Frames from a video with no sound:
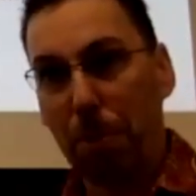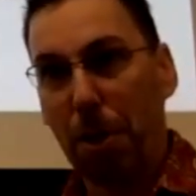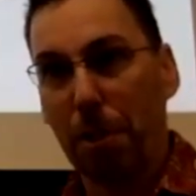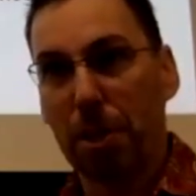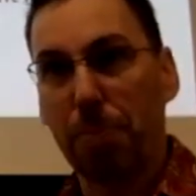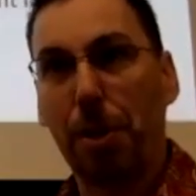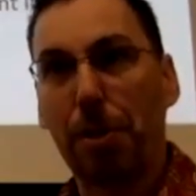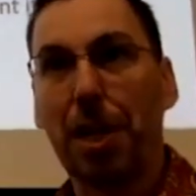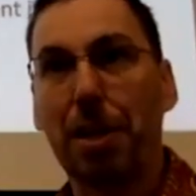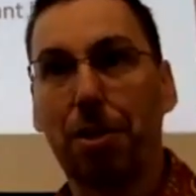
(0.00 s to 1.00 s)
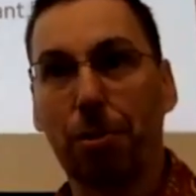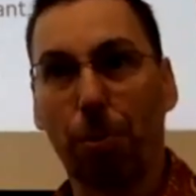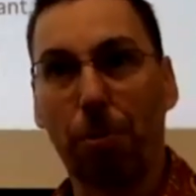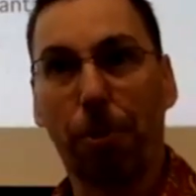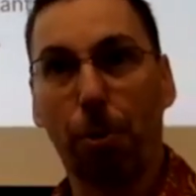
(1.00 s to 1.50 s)
it'll spontaneously
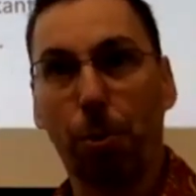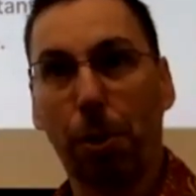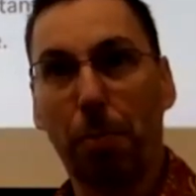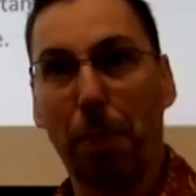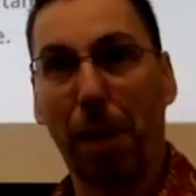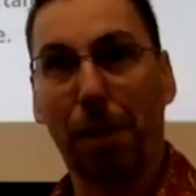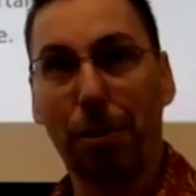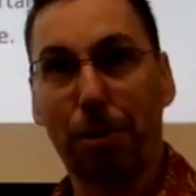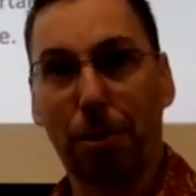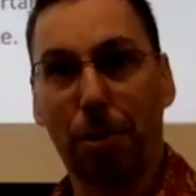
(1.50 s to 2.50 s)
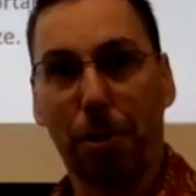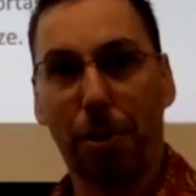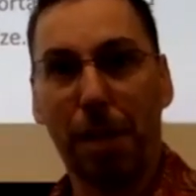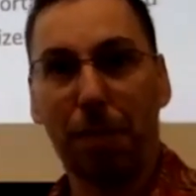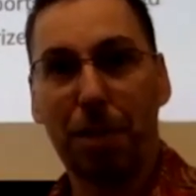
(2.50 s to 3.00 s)
refold back to its
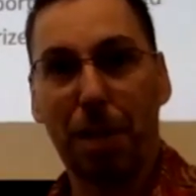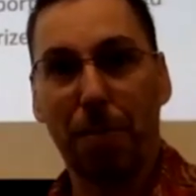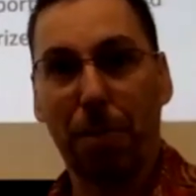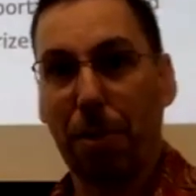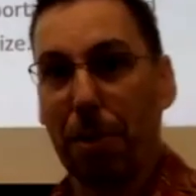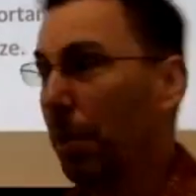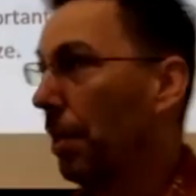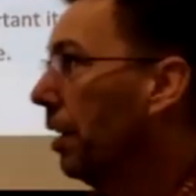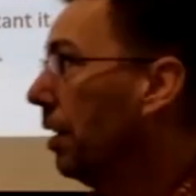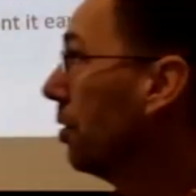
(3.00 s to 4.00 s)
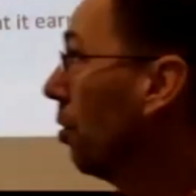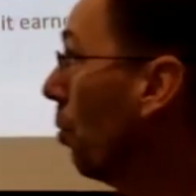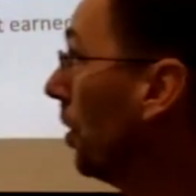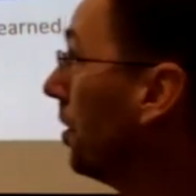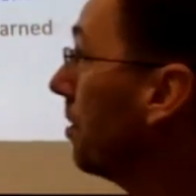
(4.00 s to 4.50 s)
native shape. So
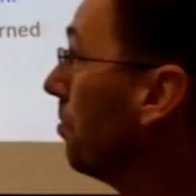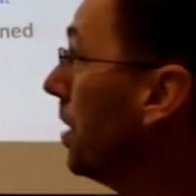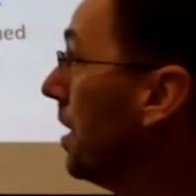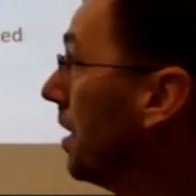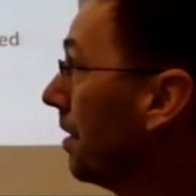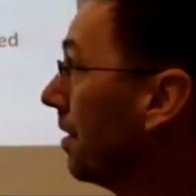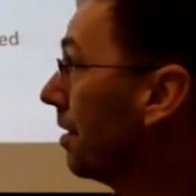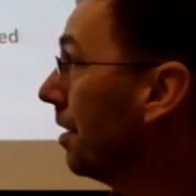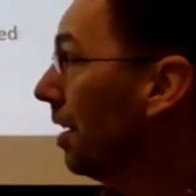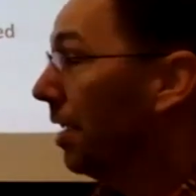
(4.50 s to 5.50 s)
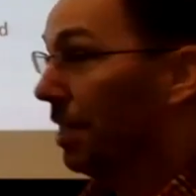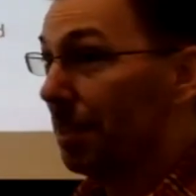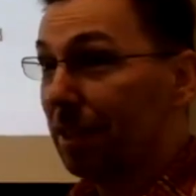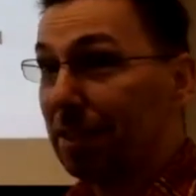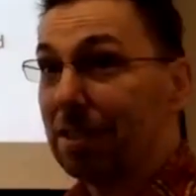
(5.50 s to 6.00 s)
what this means
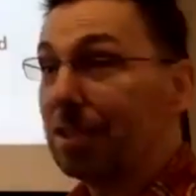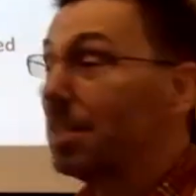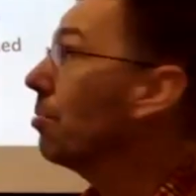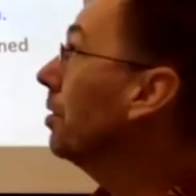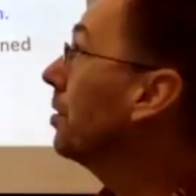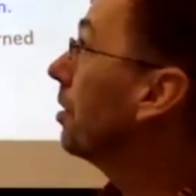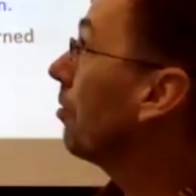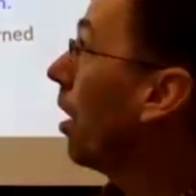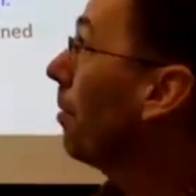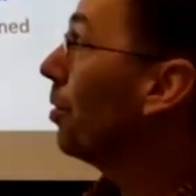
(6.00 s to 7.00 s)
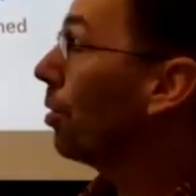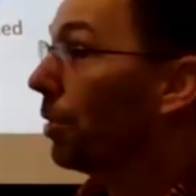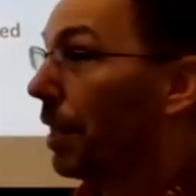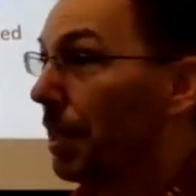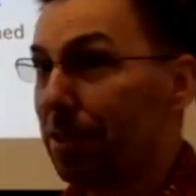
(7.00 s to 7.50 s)
is that the sequence of
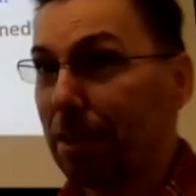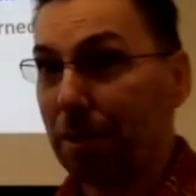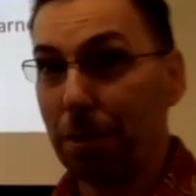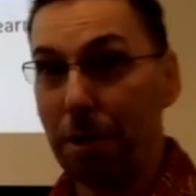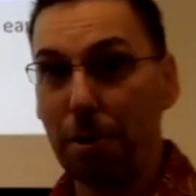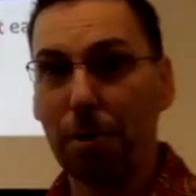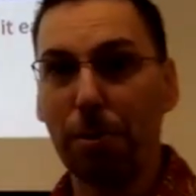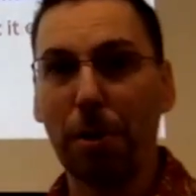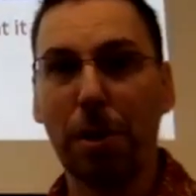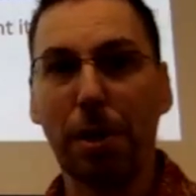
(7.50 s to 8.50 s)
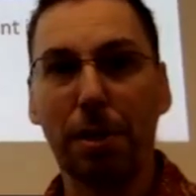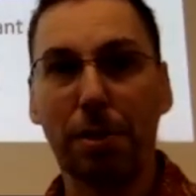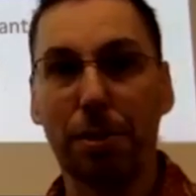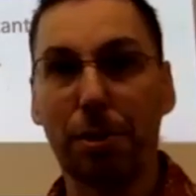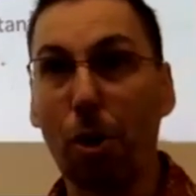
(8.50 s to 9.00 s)
ribonuclease alone
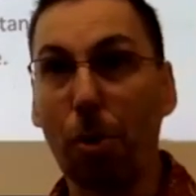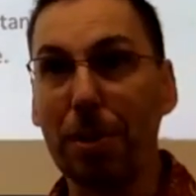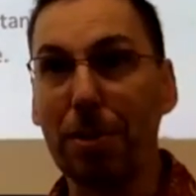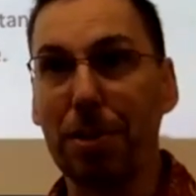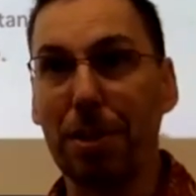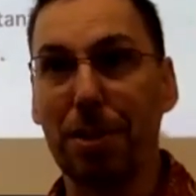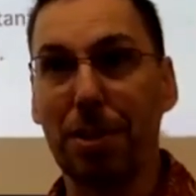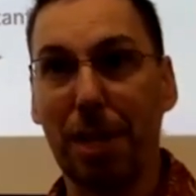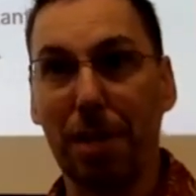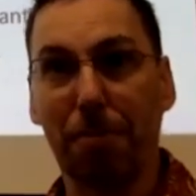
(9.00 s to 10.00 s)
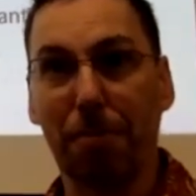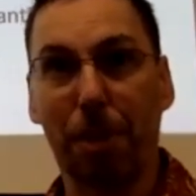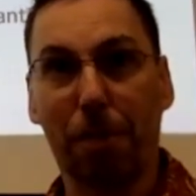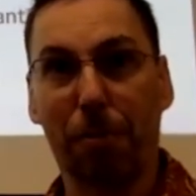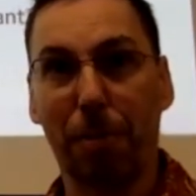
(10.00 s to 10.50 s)
determines its native
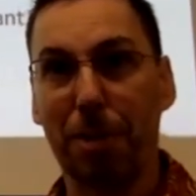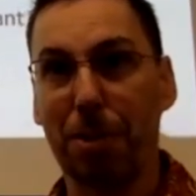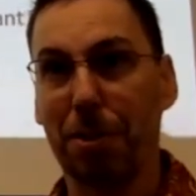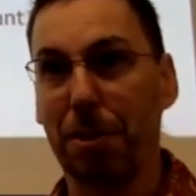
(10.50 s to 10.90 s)
conformation.